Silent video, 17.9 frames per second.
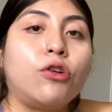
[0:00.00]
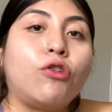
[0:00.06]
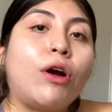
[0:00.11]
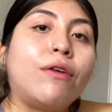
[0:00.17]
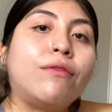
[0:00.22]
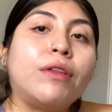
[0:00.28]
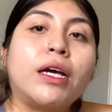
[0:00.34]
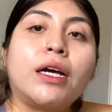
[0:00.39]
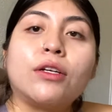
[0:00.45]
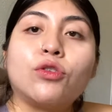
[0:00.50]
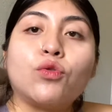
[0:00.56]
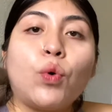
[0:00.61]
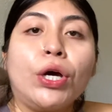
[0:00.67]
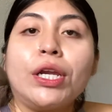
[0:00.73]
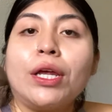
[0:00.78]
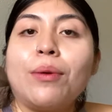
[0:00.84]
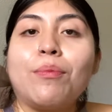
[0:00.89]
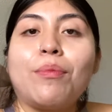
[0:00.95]
grab like a
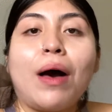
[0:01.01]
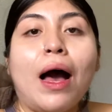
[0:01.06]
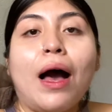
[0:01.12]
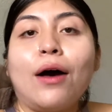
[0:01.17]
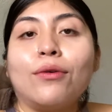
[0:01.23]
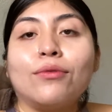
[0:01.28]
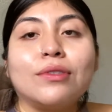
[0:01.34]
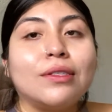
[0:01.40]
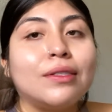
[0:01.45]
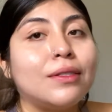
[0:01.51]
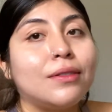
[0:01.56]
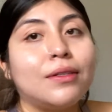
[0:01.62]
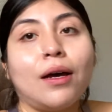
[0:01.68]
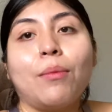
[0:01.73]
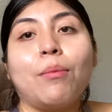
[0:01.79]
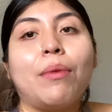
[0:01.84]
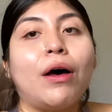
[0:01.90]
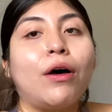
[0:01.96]
20-pound
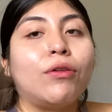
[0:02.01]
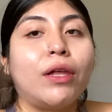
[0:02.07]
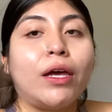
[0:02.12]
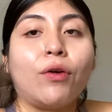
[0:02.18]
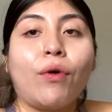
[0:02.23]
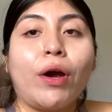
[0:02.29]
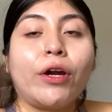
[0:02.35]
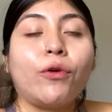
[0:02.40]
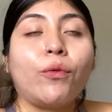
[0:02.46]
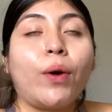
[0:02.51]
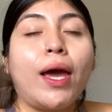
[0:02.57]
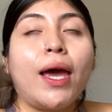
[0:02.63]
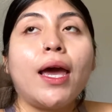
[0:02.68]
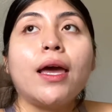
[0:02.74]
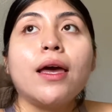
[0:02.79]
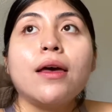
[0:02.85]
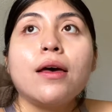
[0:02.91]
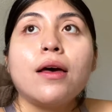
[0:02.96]
dumbbell like right
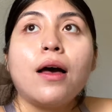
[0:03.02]
away.